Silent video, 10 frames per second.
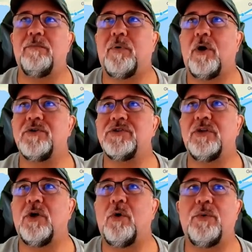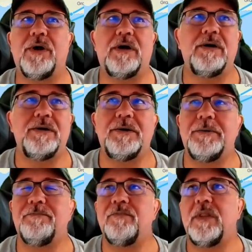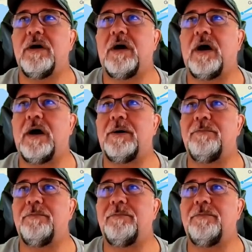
Barcelona, and